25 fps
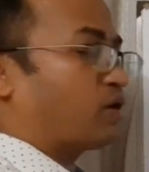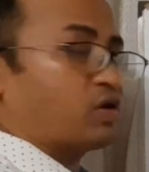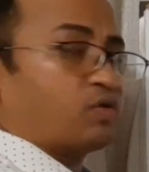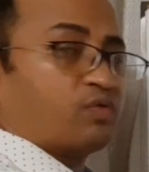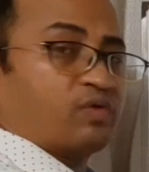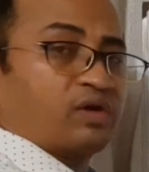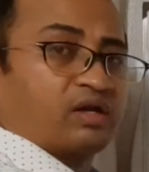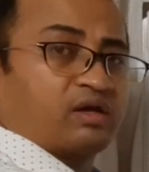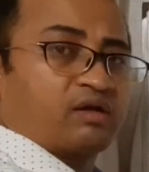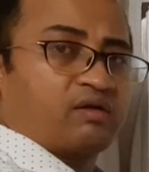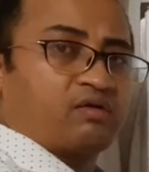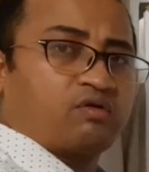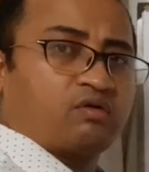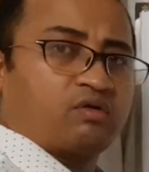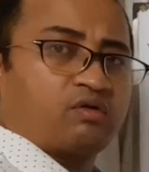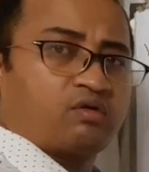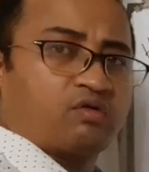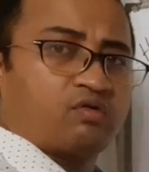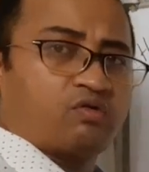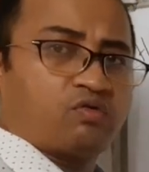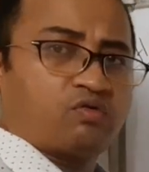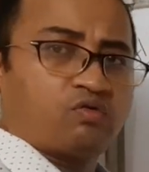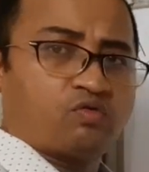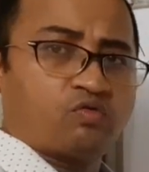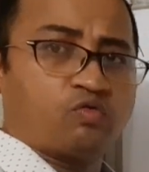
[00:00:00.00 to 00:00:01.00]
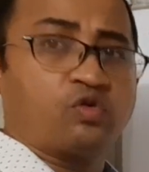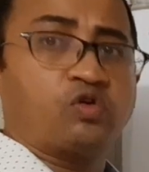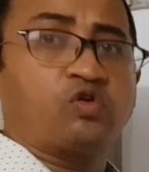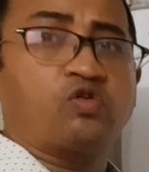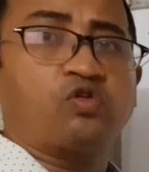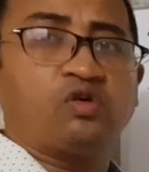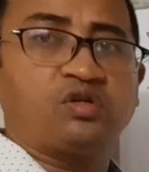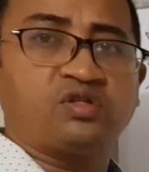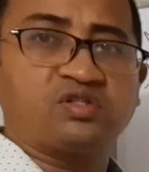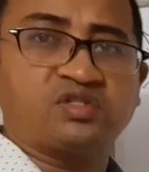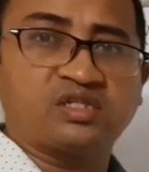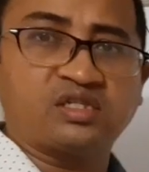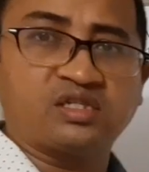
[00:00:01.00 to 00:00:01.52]
y1. We
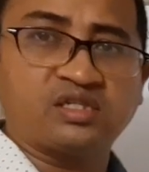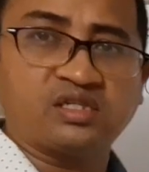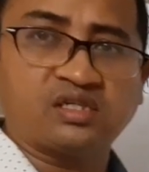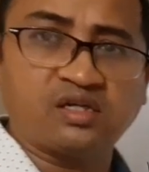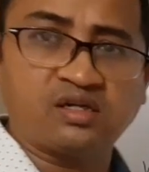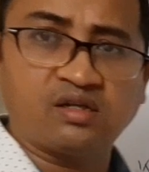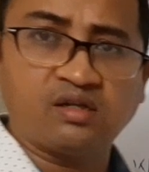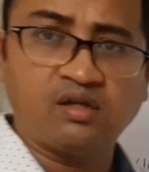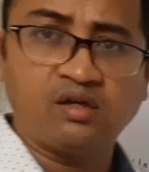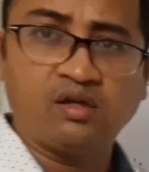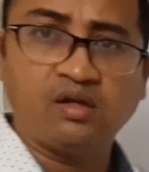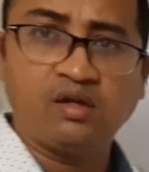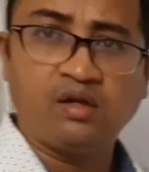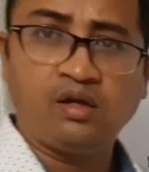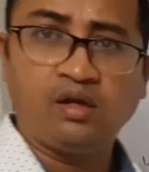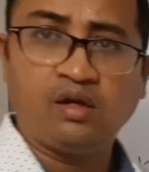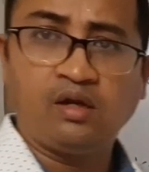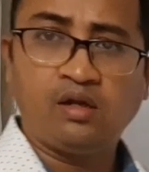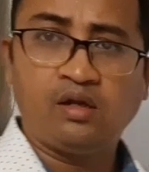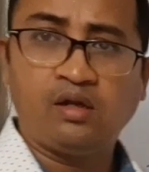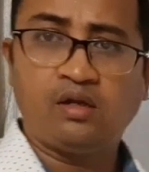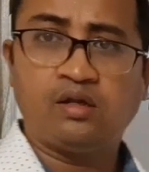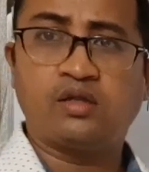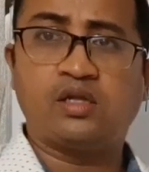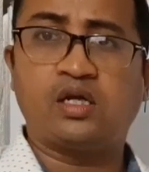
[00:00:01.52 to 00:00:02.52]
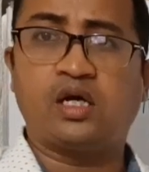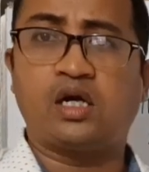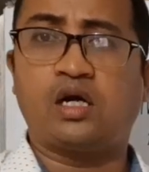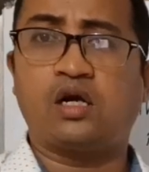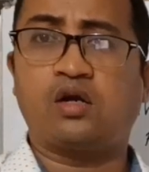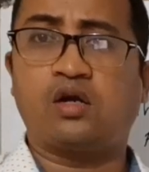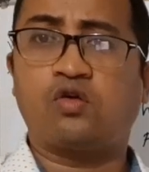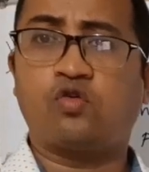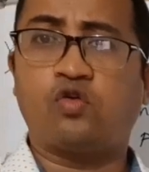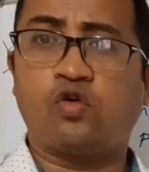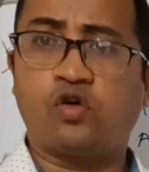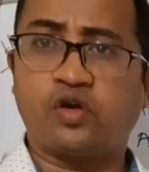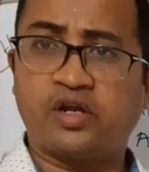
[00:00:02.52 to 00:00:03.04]
consider the
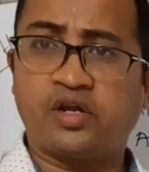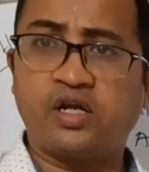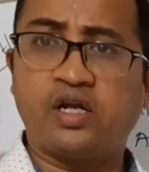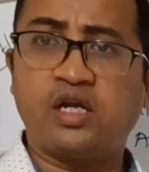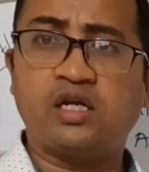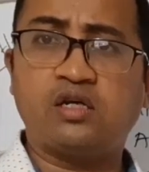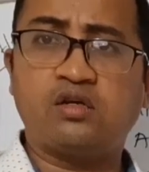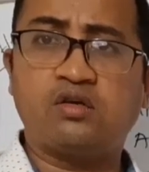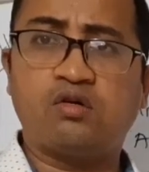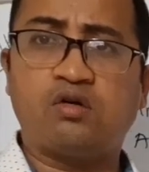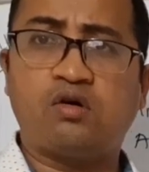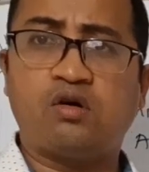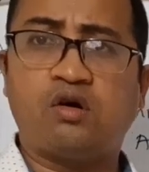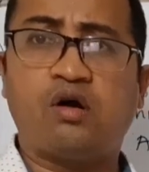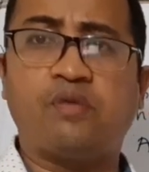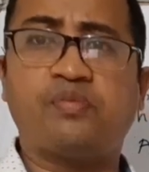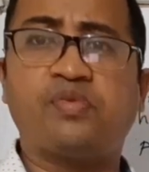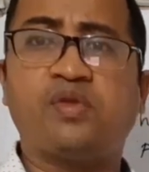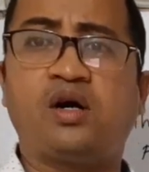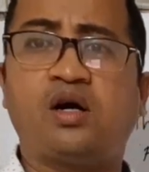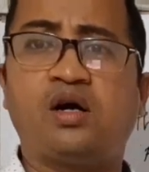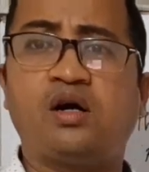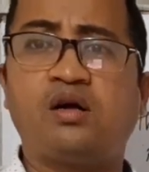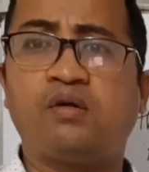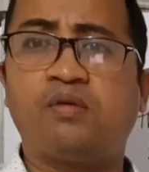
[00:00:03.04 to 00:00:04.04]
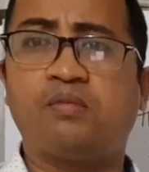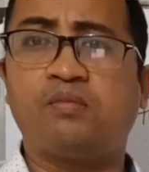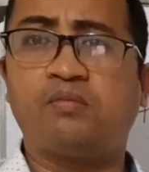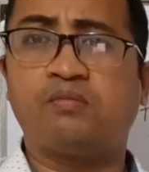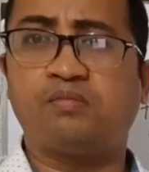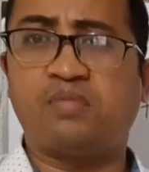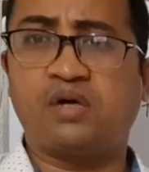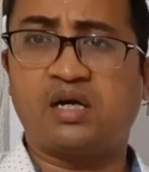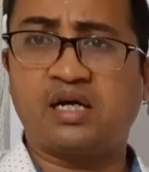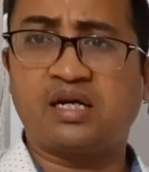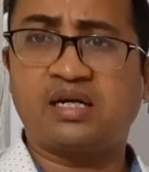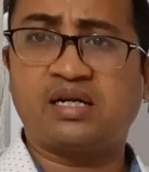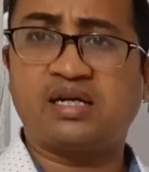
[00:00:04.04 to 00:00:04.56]
coordinate of the
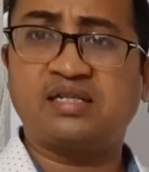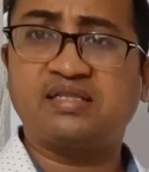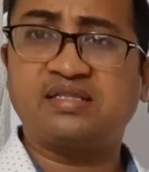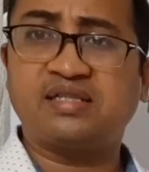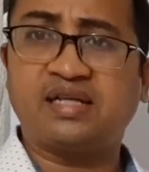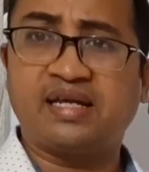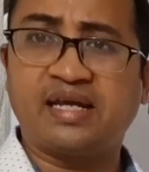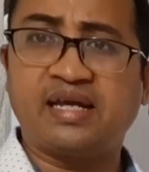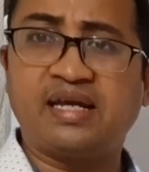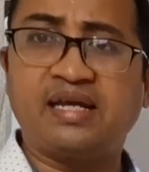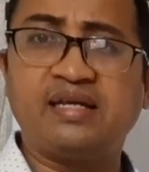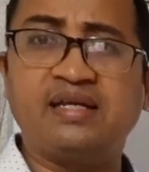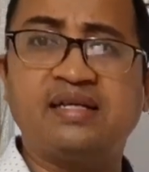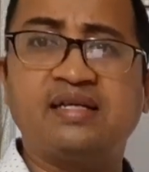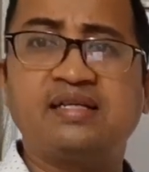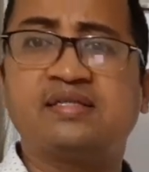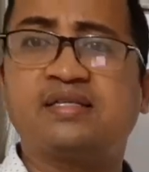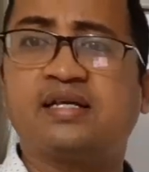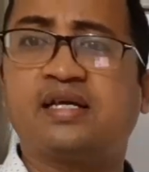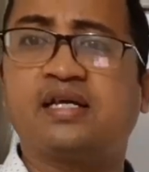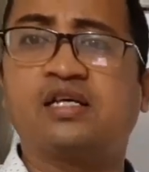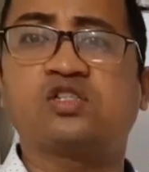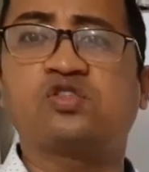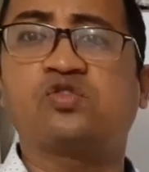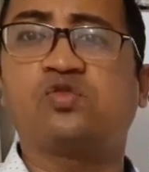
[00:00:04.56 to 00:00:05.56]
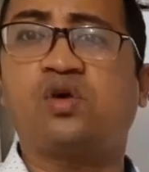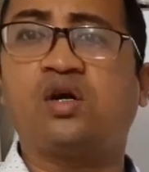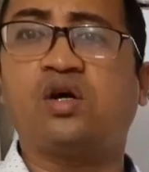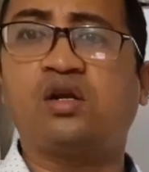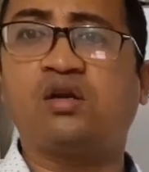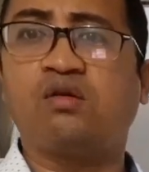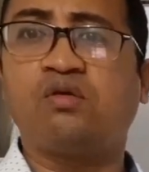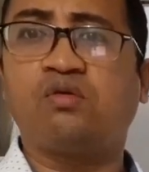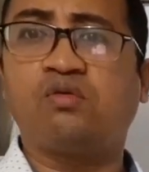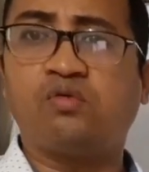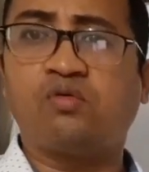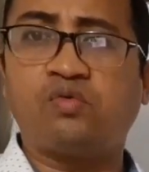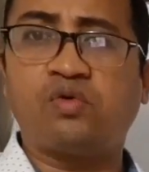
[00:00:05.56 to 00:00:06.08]
vertex A is
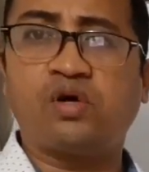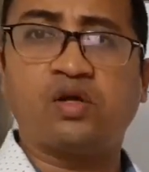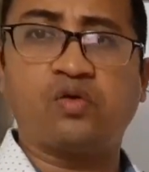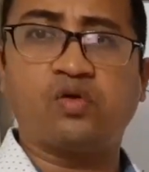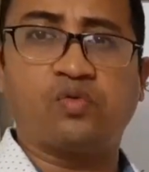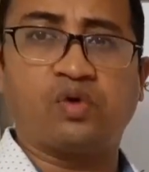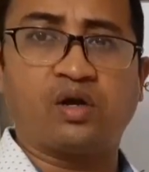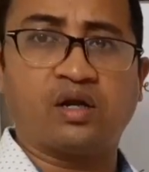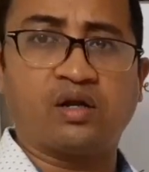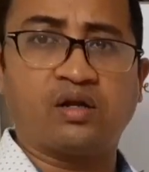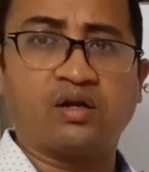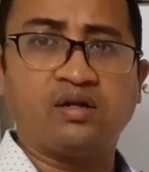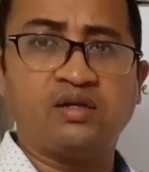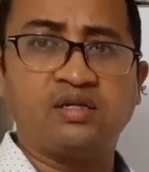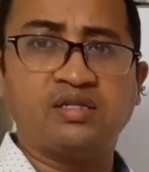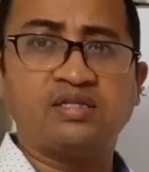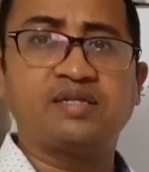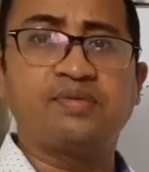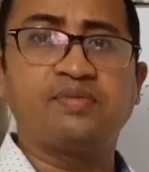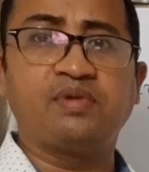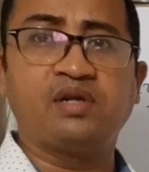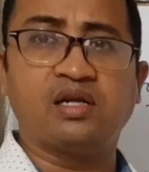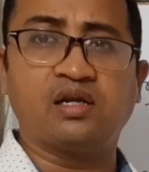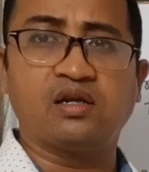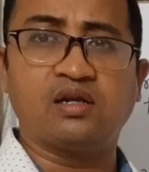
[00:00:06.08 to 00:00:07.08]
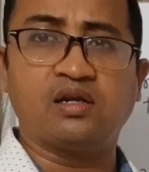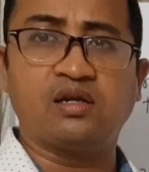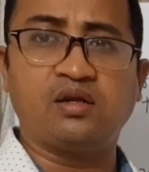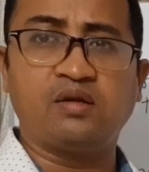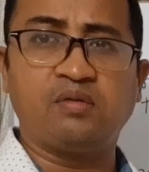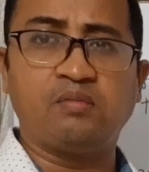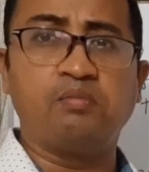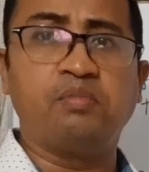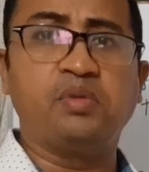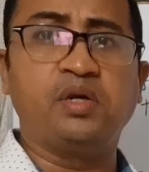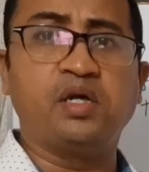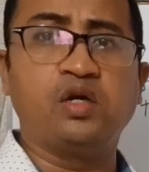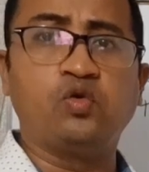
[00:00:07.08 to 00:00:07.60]
x1 y1. Similarly,
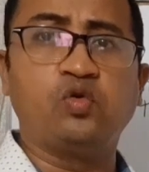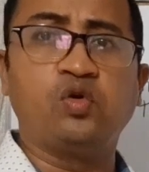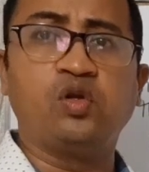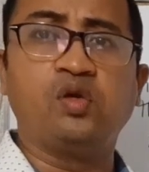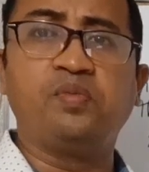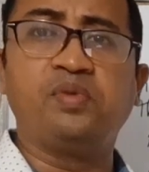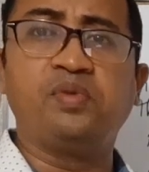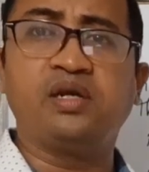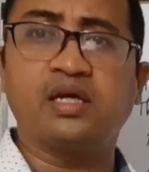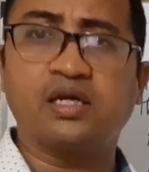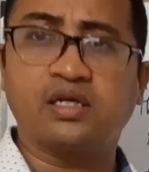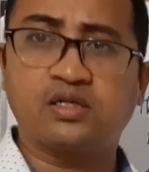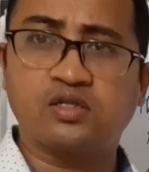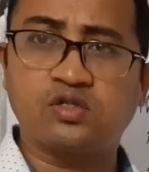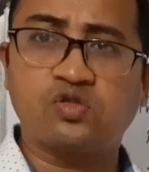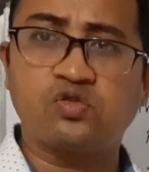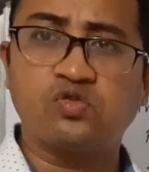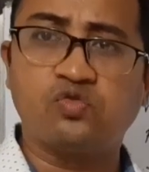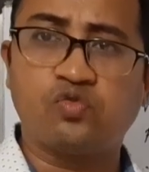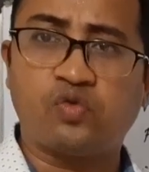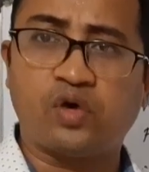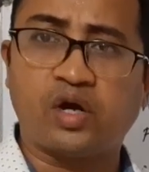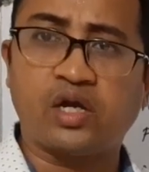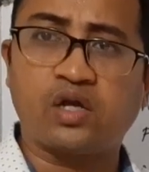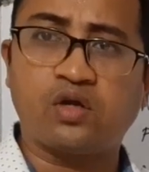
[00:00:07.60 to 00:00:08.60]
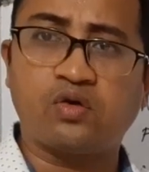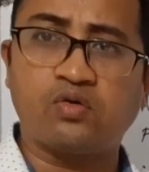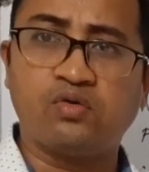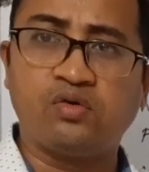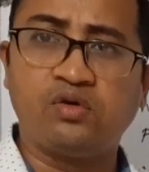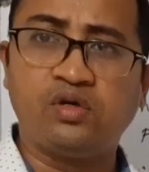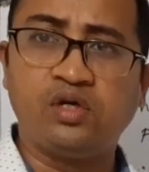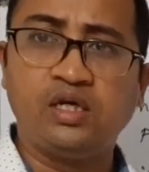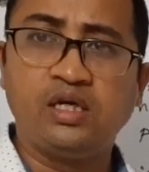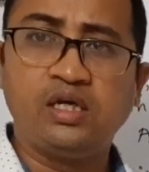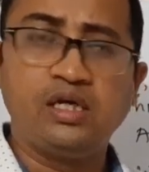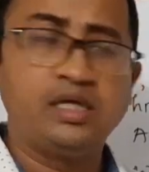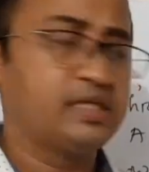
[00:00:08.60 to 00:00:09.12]
B will be x2 y2,
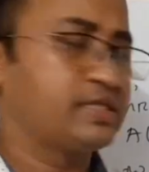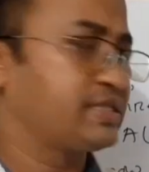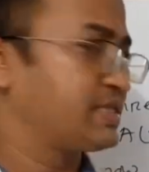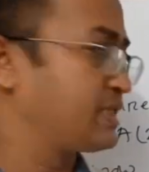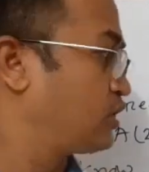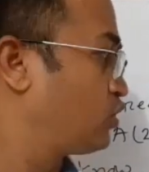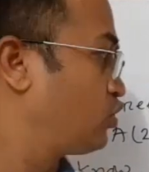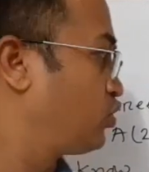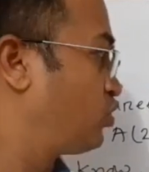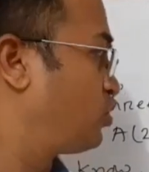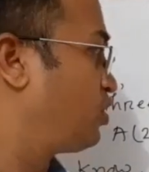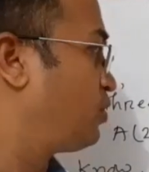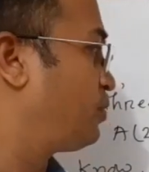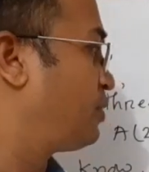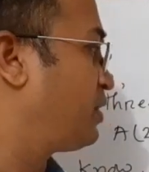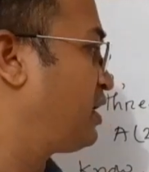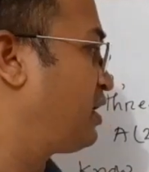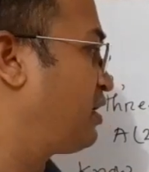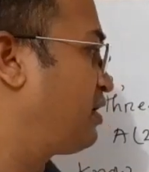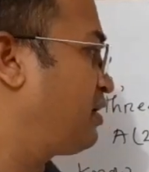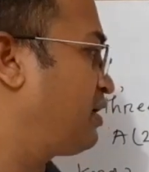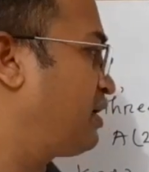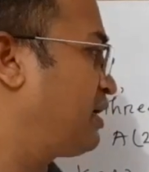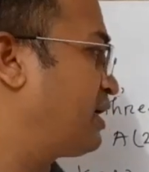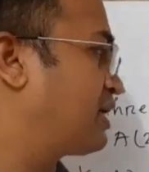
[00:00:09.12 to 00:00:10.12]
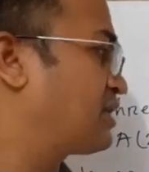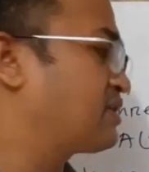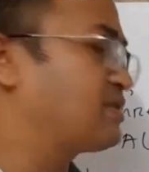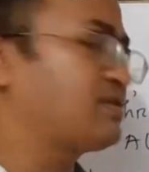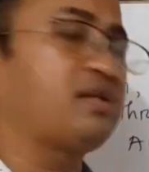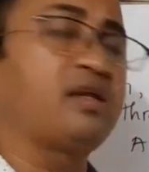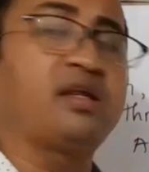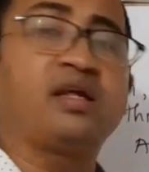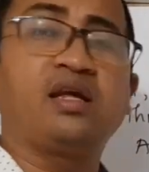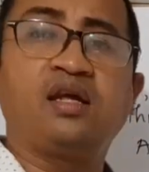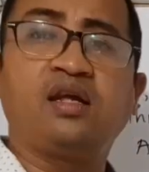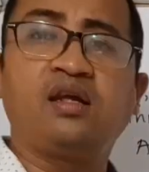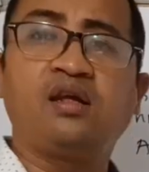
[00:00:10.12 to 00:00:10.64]
C will be
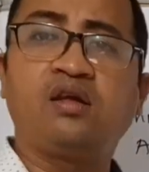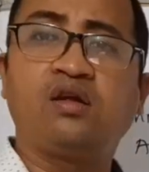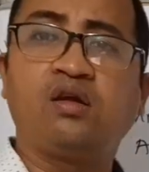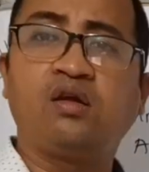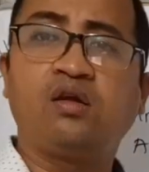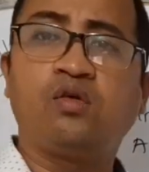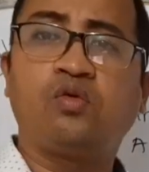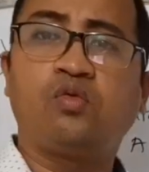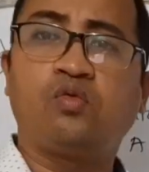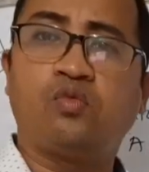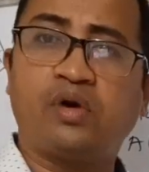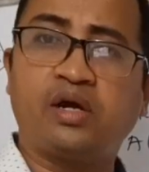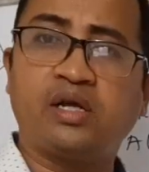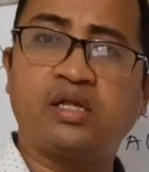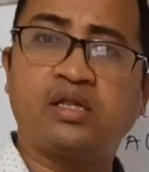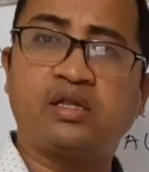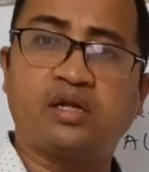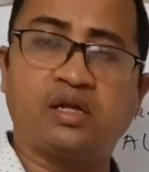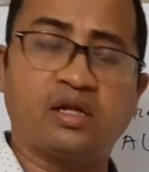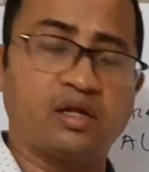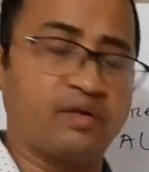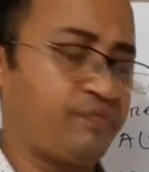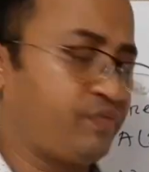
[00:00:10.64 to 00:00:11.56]
x3 y3.